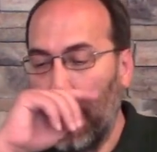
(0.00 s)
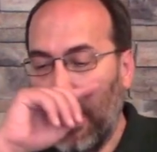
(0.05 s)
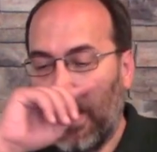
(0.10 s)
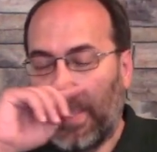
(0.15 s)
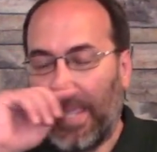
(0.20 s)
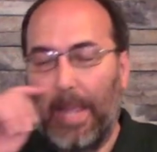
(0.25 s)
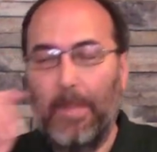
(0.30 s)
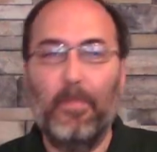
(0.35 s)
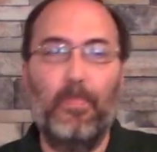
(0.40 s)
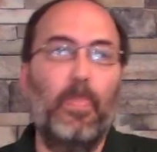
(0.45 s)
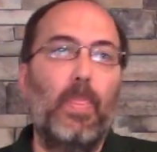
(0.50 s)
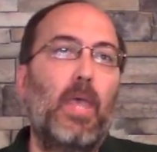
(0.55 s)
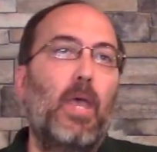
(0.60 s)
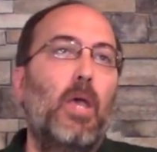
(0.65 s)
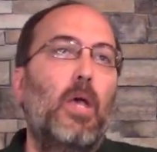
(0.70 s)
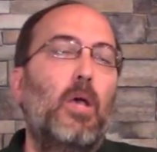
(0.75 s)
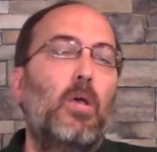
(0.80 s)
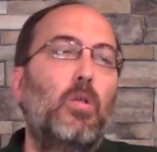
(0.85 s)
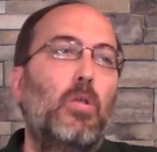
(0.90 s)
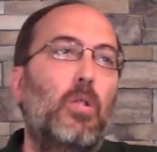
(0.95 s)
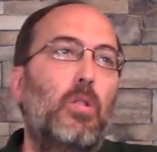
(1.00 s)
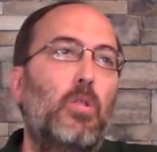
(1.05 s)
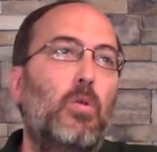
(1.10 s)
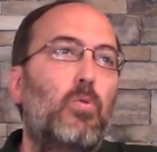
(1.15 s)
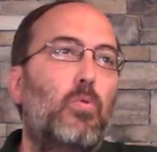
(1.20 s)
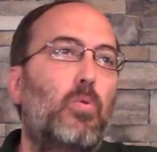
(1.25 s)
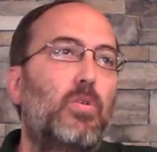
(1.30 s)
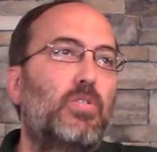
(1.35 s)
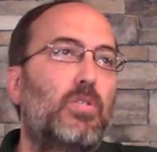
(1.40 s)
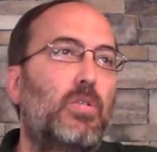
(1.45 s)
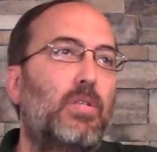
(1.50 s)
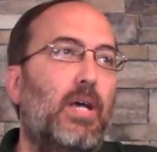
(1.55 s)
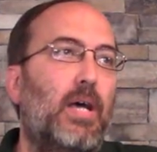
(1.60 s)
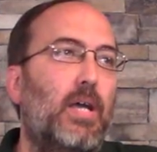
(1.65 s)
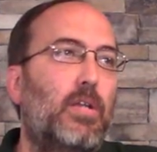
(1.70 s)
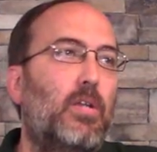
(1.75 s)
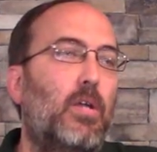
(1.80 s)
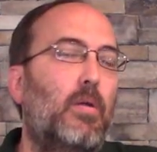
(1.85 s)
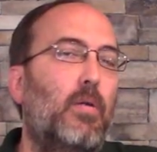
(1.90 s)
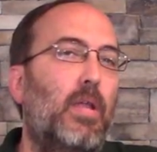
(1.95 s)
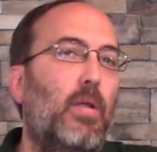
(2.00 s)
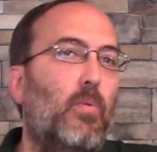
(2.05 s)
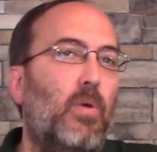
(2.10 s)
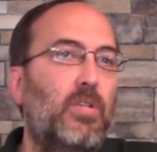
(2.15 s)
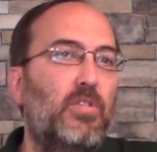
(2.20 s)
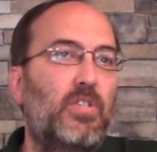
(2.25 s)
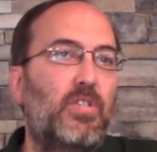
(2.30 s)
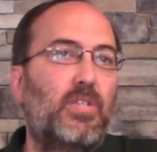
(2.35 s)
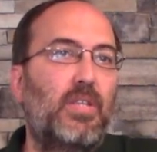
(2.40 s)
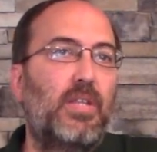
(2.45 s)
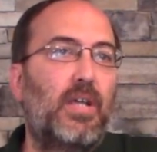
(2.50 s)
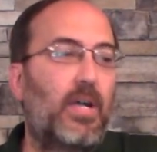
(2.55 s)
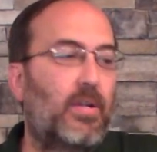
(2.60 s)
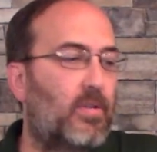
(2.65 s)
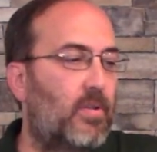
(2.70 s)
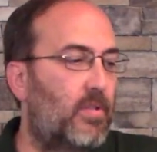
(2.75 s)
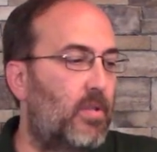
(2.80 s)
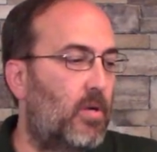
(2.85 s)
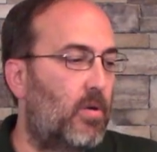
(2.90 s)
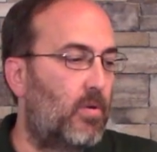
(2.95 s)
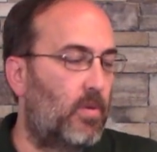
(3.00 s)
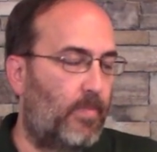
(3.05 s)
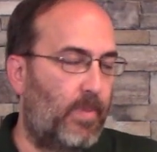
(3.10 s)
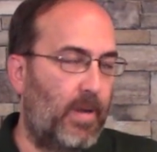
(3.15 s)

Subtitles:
Okay, Luke was a doctor. He wasn't just a doctor, though.